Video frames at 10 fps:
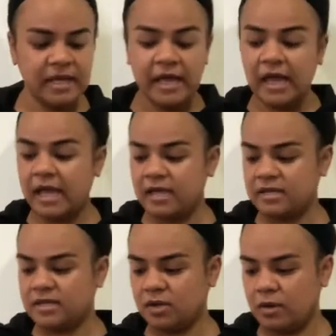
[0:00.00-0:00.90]
And
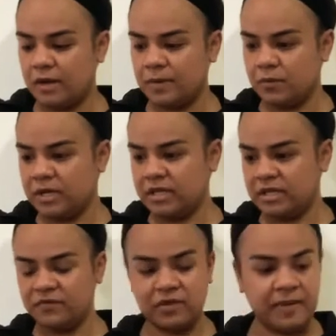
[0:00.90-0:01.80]
so I've been wanting this
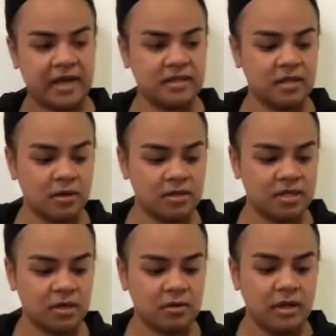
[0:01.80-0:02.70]
for the past year or
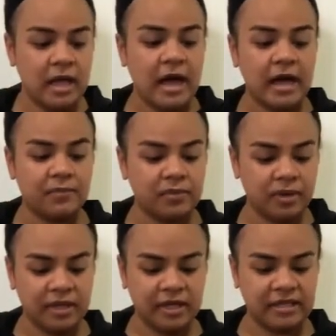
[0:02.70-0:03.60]
so. I'm
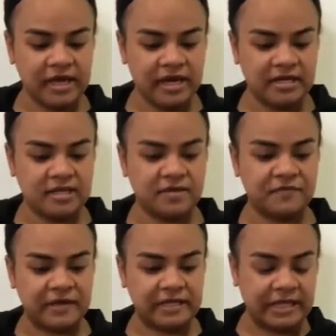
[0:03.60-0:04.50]
really excited to
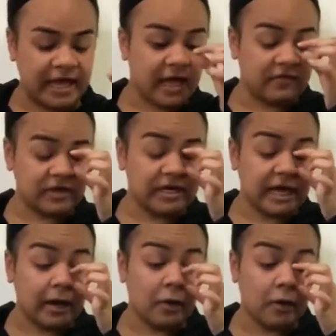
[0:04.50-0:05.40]
finally have it
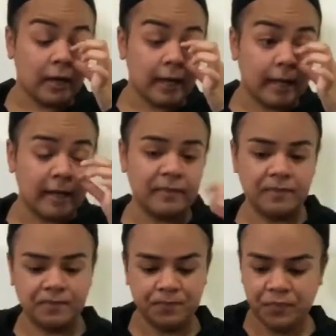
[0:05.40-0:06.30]
now.
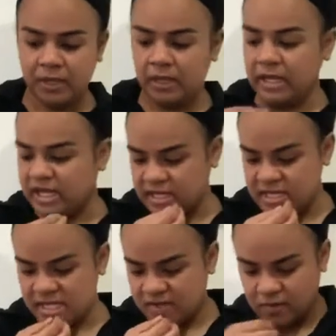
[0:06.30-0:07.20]
And
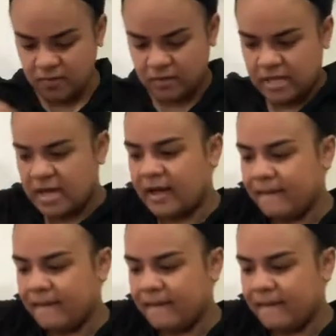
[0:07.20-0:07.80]
so yeah.